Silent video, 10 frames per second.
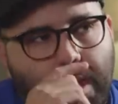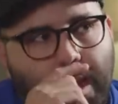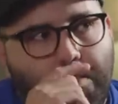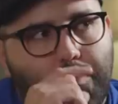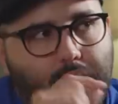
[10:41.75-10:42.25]

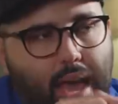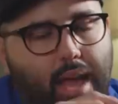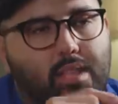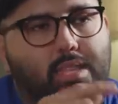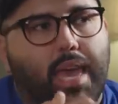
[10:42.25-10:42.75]
And
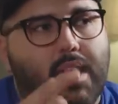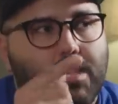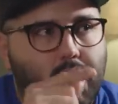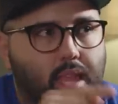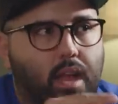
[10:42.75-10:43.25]
that
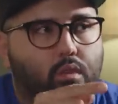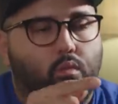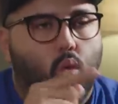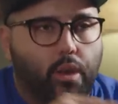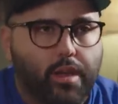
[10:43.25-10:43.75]
takes a lot
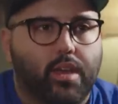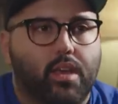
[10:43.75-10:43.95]
of work